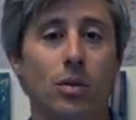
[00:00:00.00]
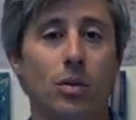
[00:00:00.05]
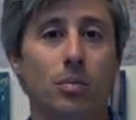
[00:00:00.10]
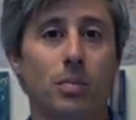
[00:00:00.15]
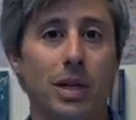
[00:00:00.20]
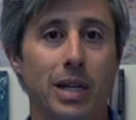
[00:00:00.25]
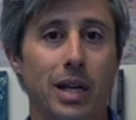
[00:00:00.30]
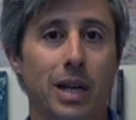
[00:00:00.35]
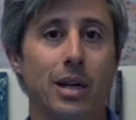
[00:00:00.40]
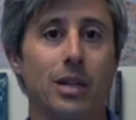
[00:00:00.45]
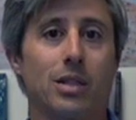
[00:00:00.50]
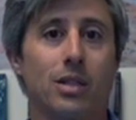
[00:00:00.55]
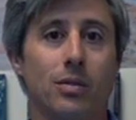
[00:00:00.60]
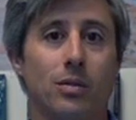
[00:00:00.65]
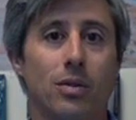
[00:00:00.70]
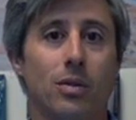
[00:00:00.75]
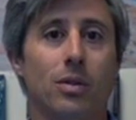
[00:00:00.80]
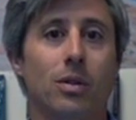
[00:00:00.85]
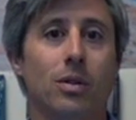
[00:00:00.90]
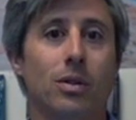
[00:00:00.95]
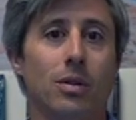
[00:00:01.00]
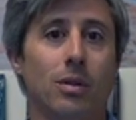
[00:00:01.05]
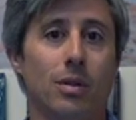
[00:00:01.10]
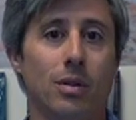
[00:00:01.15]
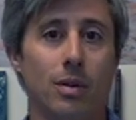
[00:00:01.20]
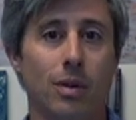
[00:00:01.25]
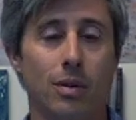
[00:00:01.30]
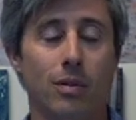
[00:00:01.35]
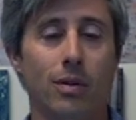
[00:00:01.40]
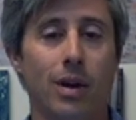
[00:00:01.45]
because of
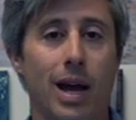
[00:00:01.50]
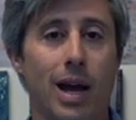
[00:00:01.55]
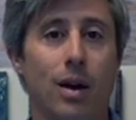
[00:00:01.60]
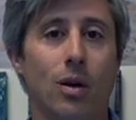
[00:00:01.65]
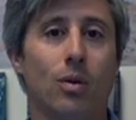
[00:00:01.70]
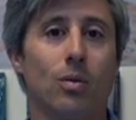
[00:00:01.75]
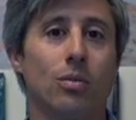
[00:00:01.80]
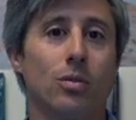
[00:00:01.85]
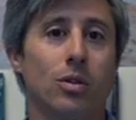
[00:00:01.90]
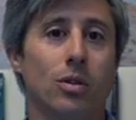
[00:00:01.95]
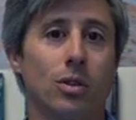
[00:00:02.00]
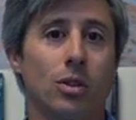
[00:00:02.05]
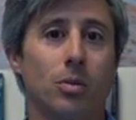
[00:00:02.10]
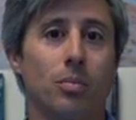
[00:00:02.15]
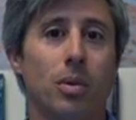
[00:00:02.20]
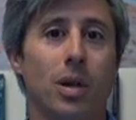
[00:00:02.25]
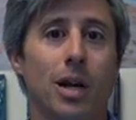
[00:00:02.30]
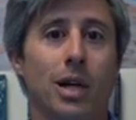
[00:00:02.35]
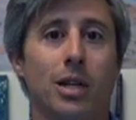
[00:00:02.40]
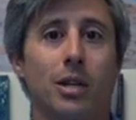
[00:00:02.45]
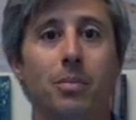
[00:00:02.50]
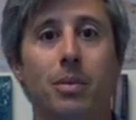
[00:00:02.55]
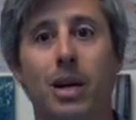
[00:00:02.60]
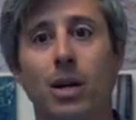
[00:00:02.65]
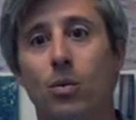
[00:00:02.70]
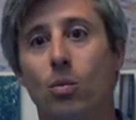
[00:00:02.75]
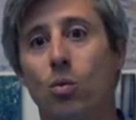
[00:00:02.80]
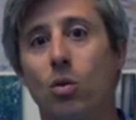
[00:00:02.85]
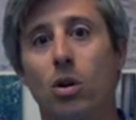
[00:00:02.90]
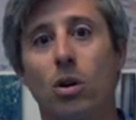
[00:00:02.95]
how the supply and
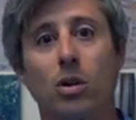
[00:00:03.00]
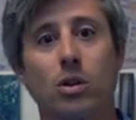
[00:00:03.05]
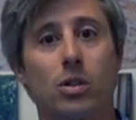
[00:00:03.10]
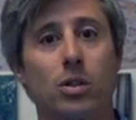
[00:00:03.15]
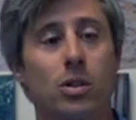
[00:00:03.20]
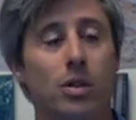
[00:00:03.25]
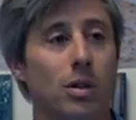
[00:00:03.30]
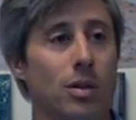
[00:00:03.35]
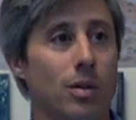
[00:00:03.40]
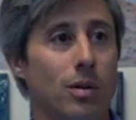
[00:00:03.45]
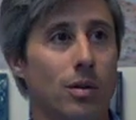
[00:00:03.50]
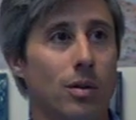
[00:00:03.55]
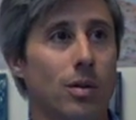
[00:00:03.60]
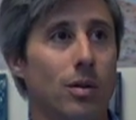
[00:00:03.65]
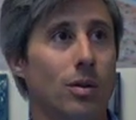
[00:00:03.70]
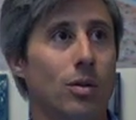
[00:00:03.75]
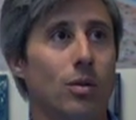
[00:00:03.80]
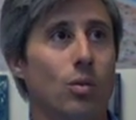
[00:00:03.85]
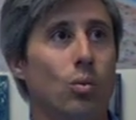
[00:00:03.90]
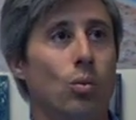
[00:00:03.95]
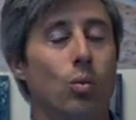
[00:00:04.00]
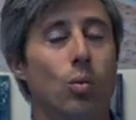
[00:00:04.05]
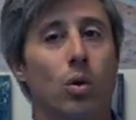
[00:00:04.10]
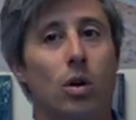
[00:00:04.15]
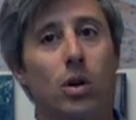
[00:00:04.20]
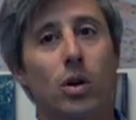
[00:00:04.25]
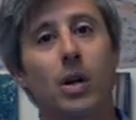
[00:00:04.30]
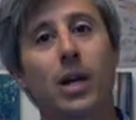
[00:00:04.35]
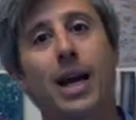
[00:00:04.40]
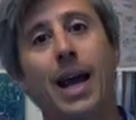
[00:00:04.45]
demand works,
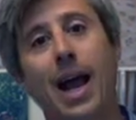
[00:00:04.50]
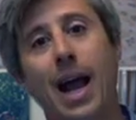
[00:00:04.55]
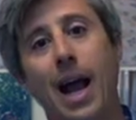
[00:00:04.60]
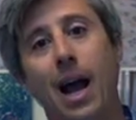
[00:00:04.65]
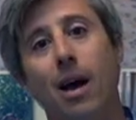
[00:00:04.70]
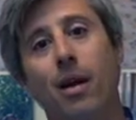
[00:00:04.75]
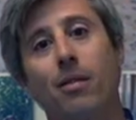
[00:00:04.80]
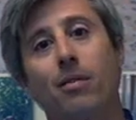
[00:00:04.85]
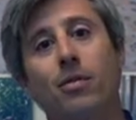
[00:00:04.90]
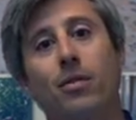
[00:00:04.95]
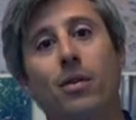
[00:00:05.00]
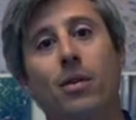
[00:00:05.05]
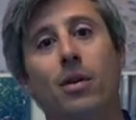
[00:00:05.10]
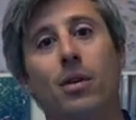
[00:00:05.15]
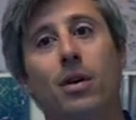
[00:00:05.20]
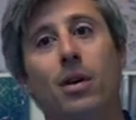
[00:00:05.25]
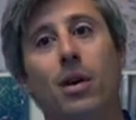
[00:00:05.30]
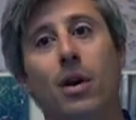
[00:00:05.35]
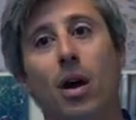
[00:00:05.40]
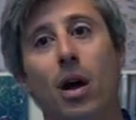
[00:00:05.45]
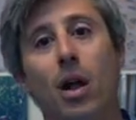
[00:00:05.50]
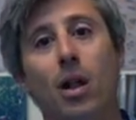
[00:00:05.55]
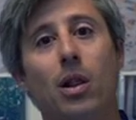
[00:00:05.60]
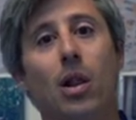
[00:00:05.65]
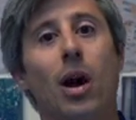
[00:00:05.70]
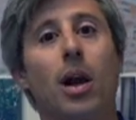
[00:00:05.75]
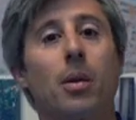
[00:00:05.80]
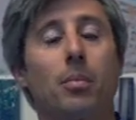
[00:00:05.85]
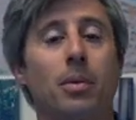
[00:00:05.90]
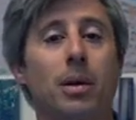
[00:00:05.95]
we're going to have a
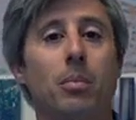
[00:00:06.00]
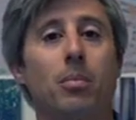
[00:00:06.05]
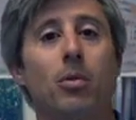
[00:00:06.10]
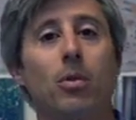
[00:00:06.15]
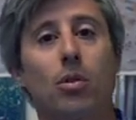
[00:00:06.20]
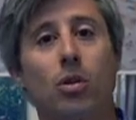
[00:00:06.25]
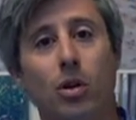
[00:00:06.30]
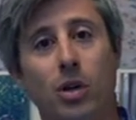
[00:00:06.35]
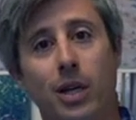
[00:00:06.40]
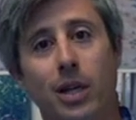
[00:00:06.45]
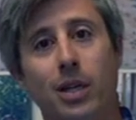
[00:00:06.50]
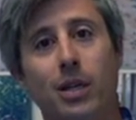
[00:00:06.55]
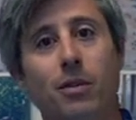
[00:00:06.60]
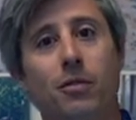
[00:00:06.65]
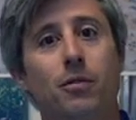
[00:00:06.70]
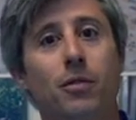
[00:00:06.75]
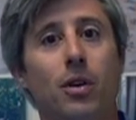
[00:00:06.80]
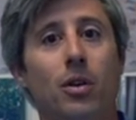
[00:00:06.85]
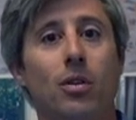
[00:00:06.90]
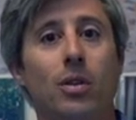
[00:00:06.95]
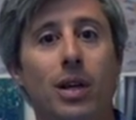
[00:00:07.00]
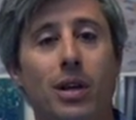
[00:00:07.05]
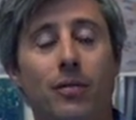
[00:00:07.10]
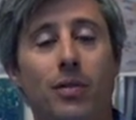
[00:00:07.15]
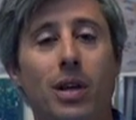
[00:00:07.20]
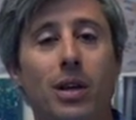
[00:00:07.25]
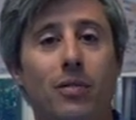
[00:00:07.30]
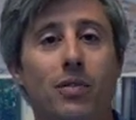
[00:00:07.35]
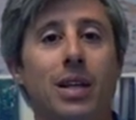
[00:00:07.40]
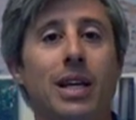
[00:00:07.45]
lot of people looking to fill.
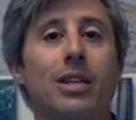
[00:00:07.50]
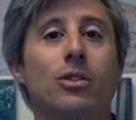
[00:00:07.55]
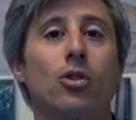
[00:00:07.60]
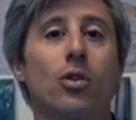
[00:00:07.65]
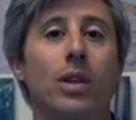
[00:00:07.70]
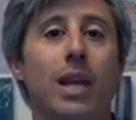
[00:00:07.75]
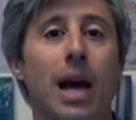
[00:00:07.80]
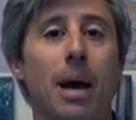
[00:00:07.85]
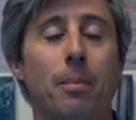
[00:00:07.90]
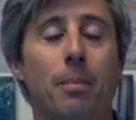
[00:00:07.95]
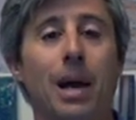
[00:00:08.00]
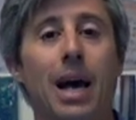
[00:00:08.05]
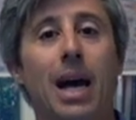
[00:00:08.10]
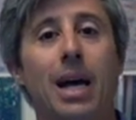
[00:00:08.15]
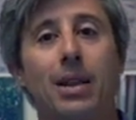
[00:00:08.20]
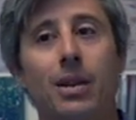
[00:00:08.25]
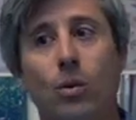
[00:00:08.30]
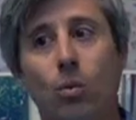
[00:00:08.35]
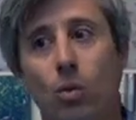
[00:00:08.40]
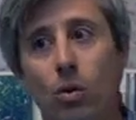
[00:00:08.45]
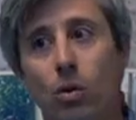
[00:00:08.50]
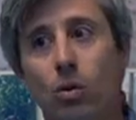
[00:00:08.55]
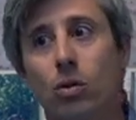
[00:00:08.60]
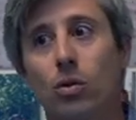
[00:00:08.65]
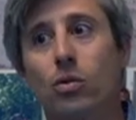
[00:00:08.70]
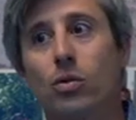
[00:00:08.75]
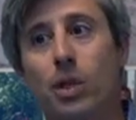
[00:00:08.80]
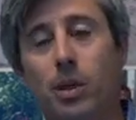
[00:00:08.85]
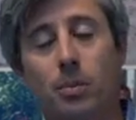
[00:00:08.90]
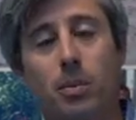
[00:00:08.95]
If things are that bad that we're
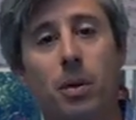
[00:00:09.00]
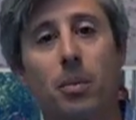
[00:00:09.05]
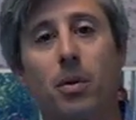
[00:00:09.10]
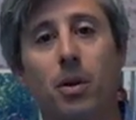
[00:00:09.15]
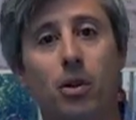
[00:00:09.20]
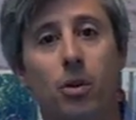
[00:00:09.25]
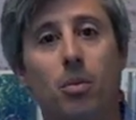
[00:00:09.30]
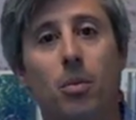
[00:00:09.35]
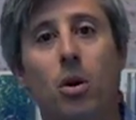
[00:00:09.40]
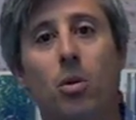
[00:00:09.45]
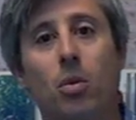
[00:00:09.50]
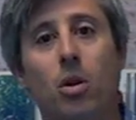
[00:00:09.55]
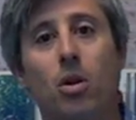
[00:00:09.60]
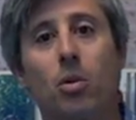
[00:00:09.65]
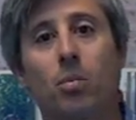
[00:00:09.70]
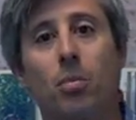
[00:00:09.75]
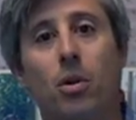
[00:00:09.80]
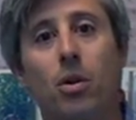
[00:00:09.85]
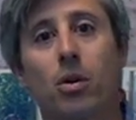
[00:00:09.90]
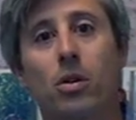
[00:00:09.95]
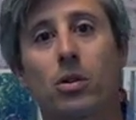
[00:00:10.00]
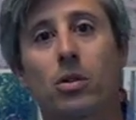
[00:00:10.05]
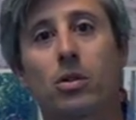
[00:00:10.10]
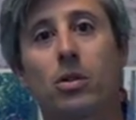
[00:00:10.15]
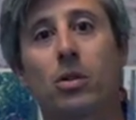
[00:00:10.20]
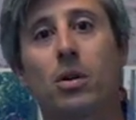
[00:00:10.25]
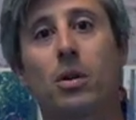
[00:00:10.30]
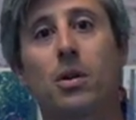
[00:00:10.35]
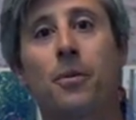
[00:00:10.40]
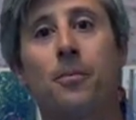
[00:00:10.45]
losing people at the mobile home
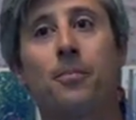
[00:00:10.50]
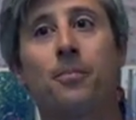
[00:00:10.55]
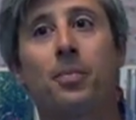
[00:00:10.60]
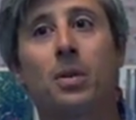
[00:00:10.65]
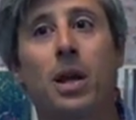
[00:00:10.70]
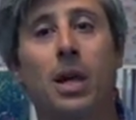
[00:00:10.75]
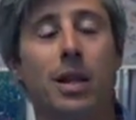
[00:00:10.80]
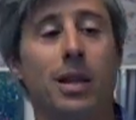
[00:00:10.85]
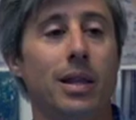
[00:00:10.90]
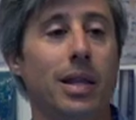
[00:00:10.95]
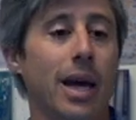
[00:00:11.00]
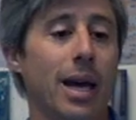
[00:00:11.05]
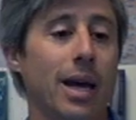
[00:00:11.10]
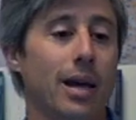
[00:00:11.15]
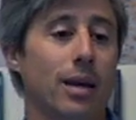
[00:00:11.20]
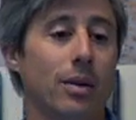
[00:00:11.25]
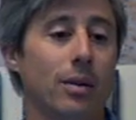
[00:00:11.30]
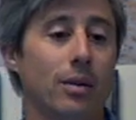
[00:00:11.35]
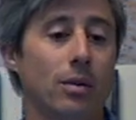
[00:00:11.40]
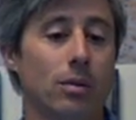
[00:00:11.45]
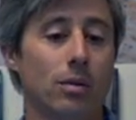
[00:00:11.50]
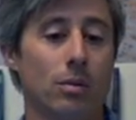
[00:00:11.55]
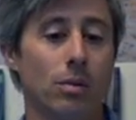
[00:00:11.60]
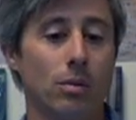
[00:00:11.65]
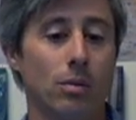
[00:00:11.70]
parks, then